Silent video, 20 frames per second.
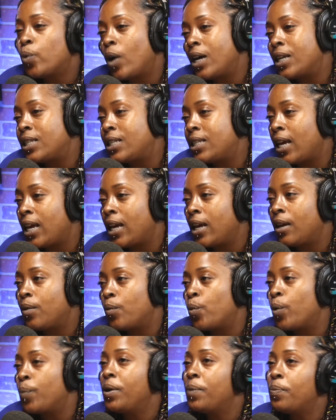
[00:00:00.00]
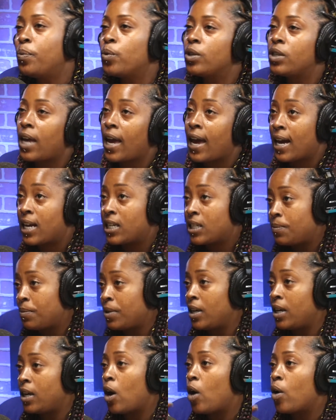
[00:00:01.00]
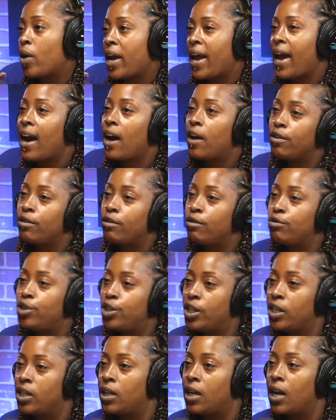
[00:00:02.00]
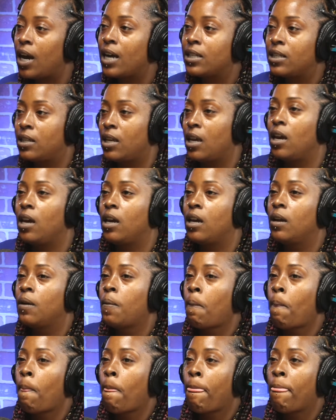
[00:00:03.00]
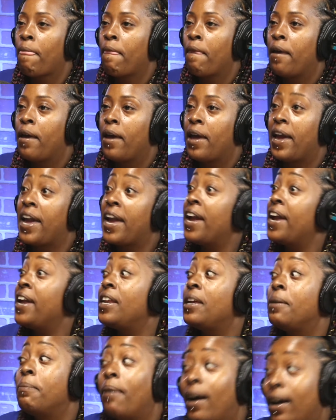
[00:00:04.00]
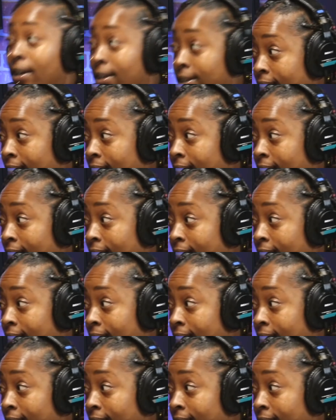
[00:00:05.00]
why I say when people ask me, okay, how do you cheat? I say anybody